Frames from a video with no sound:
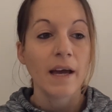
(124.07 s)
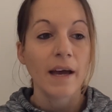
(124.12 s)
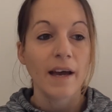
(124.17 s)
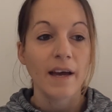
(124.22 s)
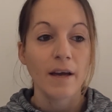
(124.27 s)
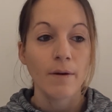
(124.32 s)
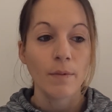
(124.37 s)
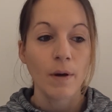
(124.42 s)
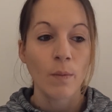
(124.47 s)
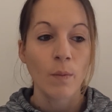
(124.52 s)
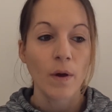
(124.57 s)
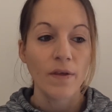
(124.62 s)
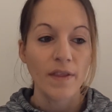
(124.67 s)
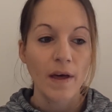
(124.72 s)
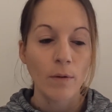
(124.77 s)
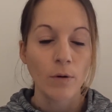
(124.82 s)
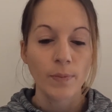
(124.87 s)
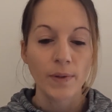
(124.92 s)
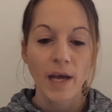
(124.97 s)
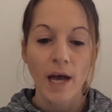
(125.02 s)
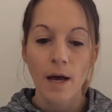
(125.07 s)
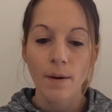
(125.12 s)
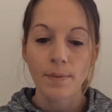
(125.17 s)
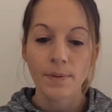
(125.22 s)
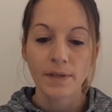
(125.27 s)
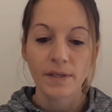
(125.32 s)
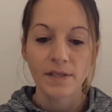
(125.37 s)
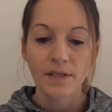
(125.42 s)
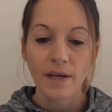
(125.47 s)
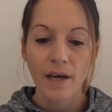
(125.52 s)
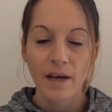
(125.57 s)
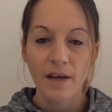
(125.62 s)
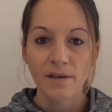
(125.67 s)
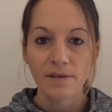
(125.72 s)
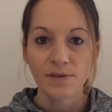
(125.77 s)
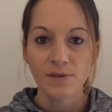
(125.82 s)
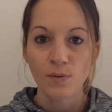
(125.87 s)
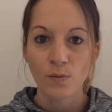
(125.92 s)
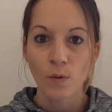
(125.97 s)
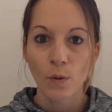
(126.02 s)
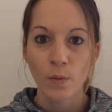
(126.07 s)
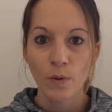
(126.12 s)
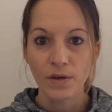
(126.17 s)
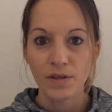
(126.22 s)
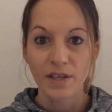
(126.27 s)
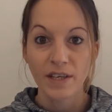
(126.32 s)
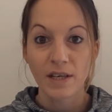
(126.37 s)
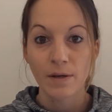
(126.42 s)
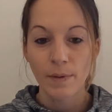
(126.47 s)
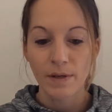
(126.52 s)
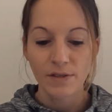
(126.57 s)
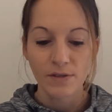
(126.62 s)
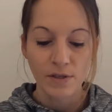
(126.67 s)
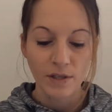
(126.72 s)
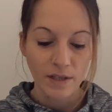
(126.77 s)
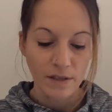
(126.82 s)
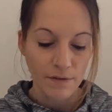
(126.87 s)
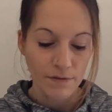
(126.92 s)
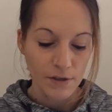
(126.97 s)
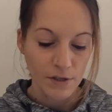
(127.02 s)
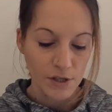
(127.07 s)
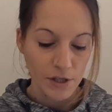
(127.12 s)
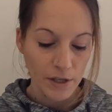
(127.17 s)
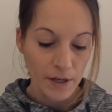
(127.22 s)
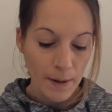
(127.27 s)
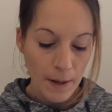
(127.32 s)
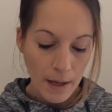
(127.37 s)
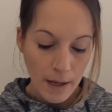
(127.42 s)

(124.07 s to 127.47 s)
and when that will be happening and what we're thinking about doing in the future.